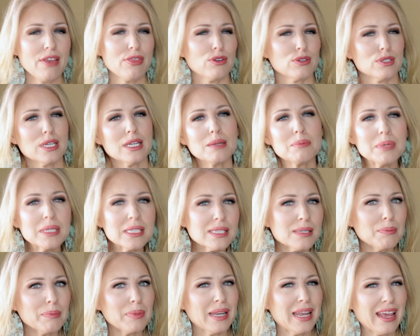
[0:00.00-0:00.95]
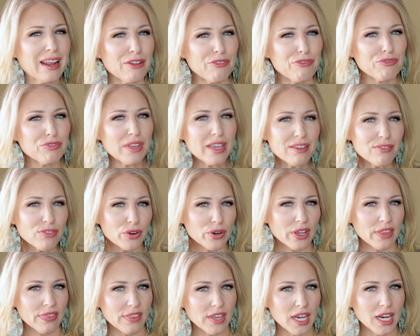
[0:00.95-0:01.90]
and there's gonna be some banana flavor
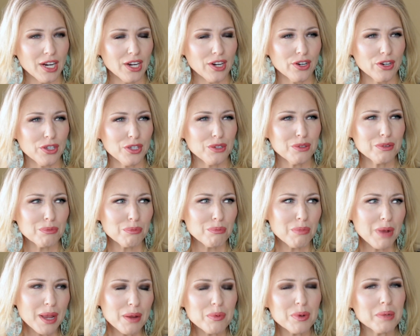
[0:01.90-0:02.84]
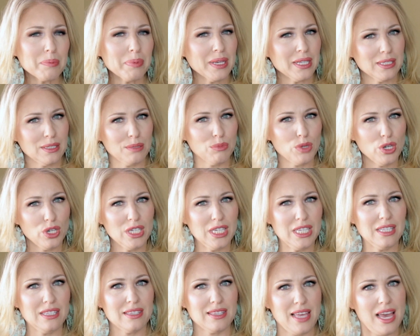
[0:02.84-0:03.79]
in there, you might wanna pick some
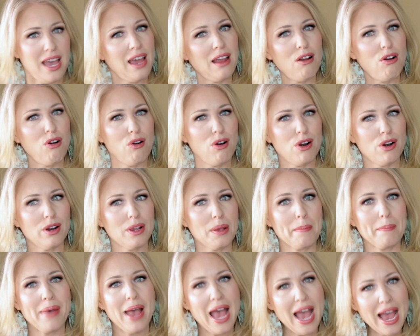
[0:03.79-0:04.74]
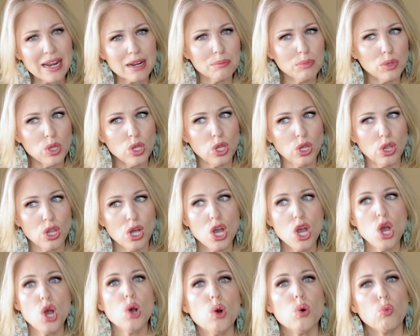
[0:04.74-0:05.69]
cookies that are compatible
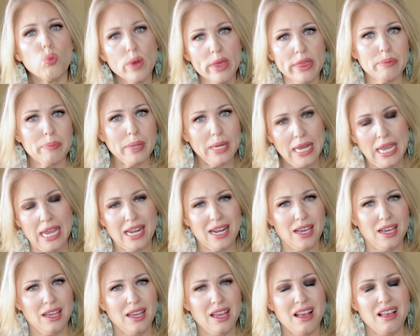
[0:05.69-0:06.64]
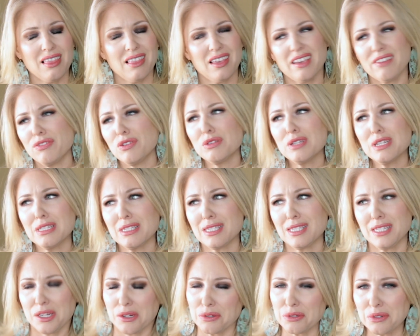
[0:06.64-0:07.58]
with banana. Like if you did a
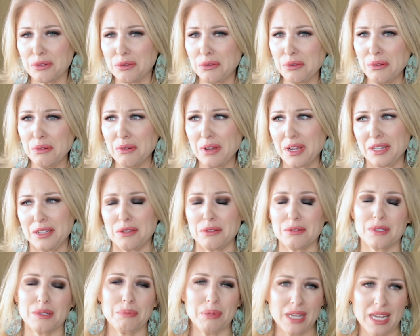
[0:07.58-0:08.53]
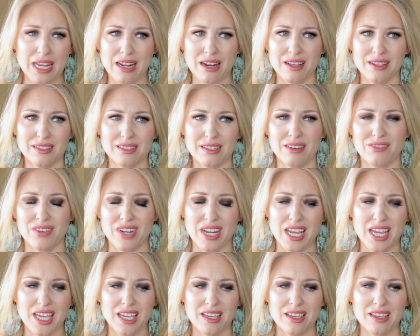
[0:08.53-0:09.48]
snickerdoodle and you used a banana instead of an
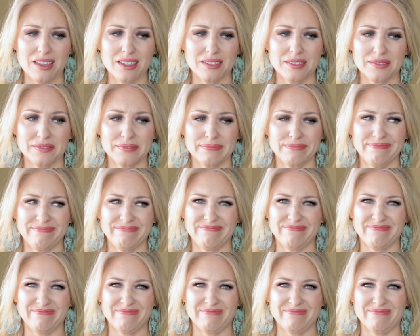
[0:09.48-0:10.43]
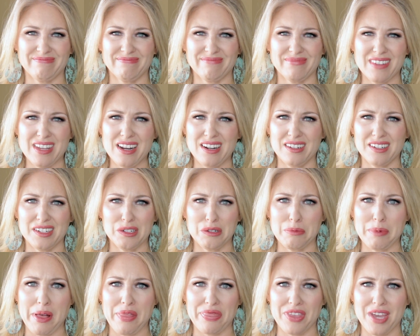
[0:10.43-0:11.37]
egg, Hmm, I don't
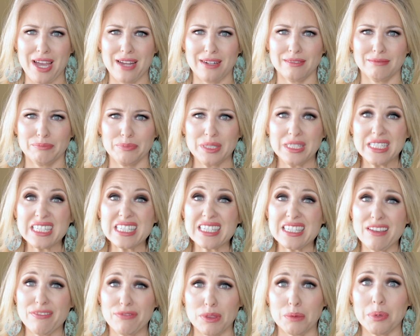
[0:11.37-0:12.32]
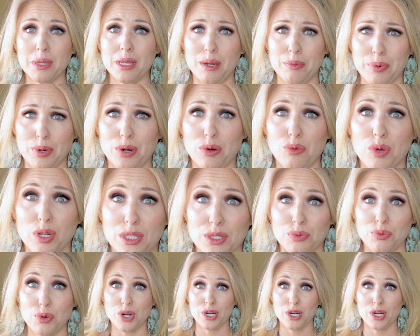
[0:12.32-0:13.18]
know about that, but let's see if the peanut butter ones